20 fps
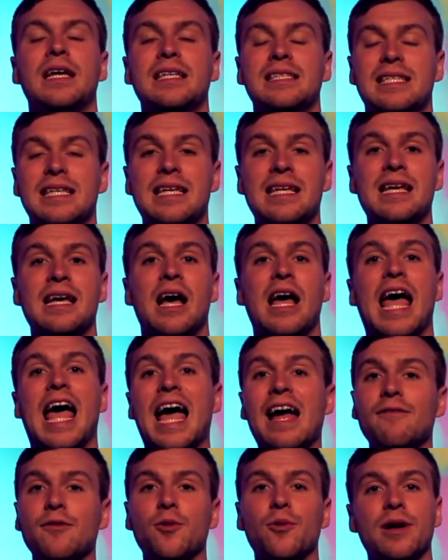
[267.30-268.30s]
See,
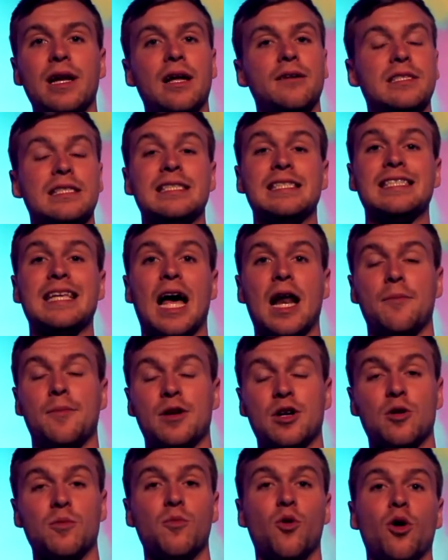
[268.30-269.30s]
everyone else in Sodom
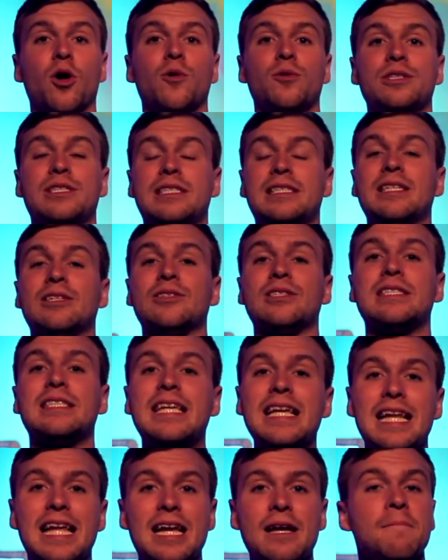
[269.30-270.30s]
and Gomorrah was still
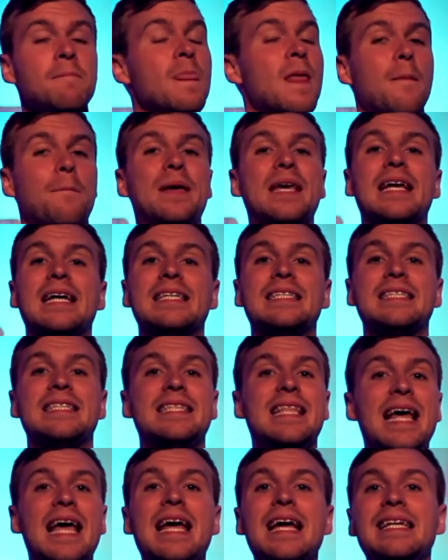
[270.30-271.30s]
sinning because
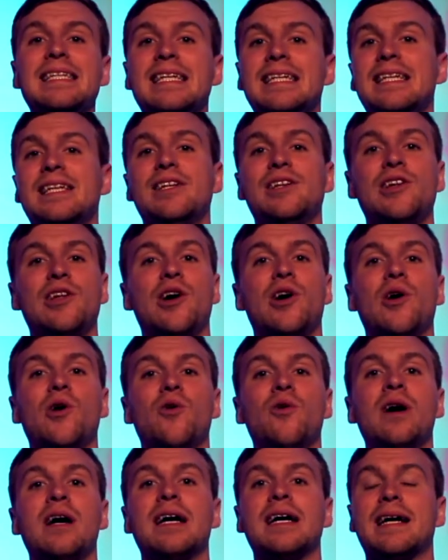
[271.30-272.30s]
they didn't
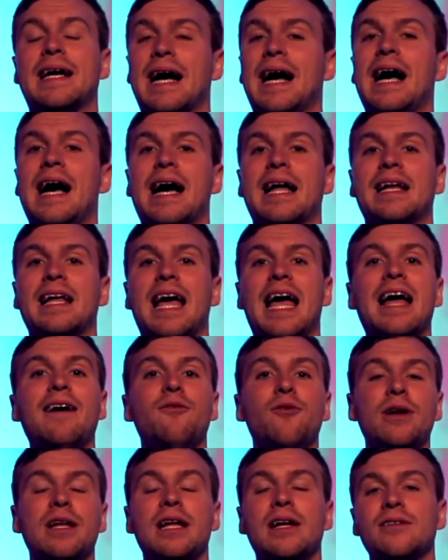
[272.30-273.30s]
know God.
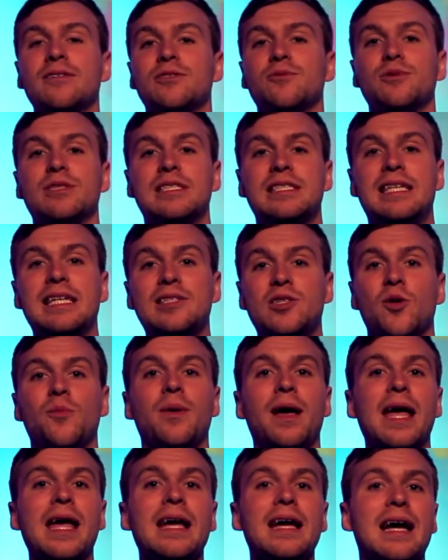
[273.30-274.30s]
Everyone else was
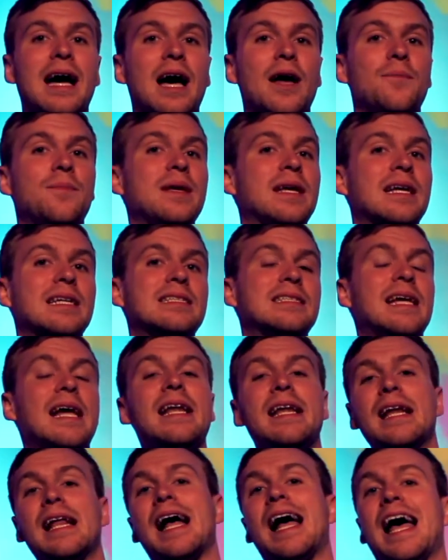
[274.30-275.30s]
disobeying God because they
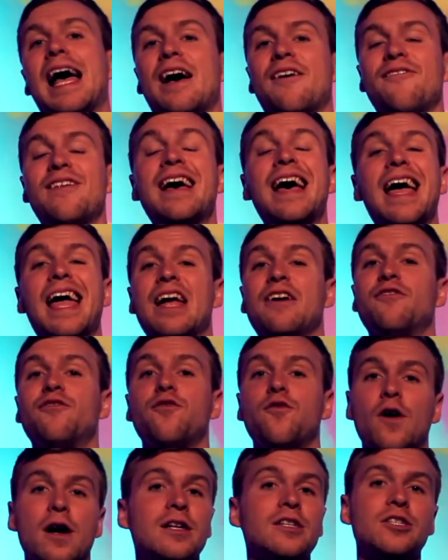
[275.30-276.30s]
didn't have a
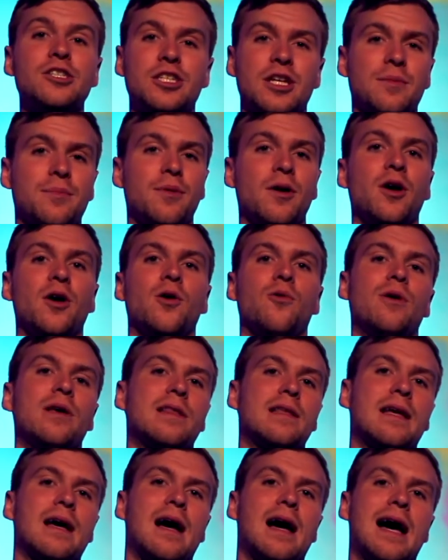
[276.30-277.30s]
friendship
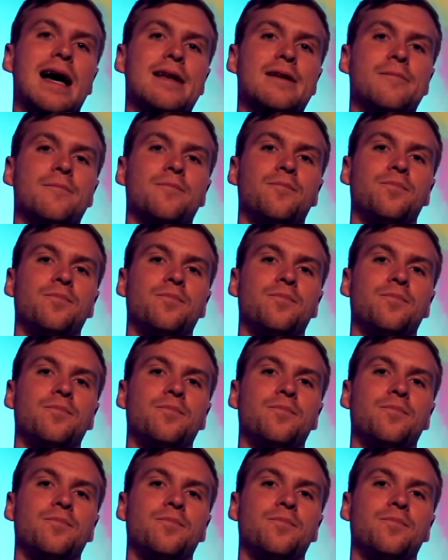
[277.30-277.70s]
with God.